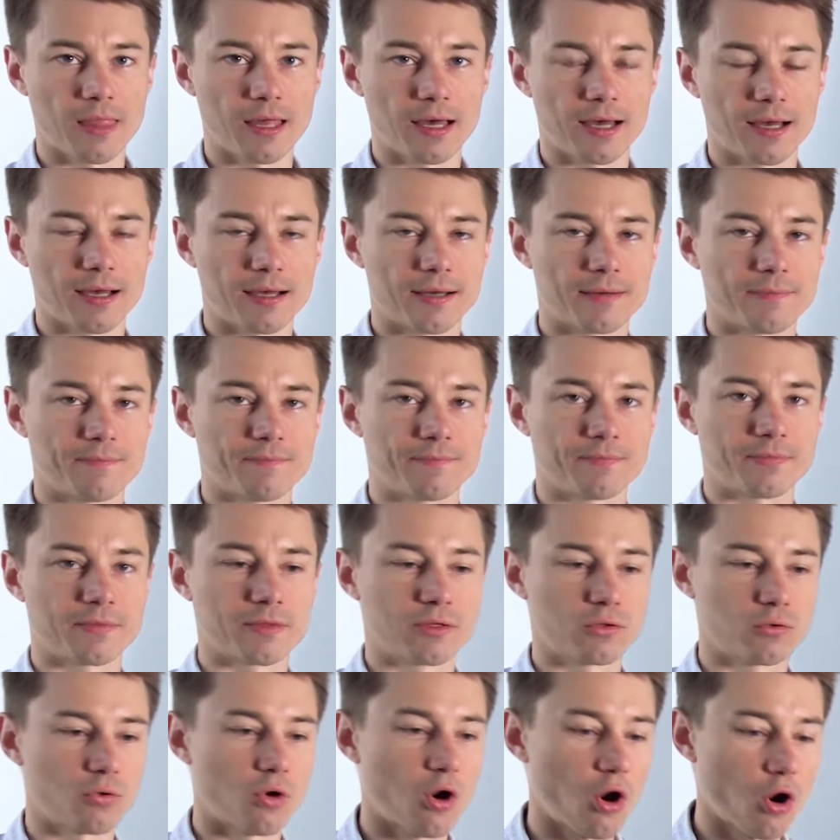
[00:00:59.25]

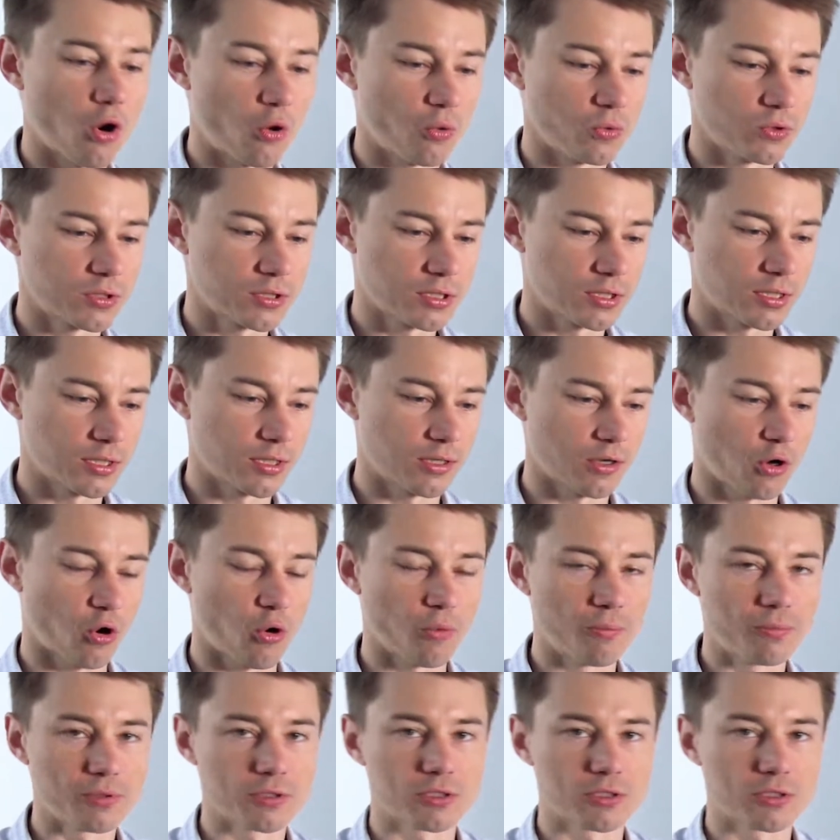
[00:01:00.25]
host open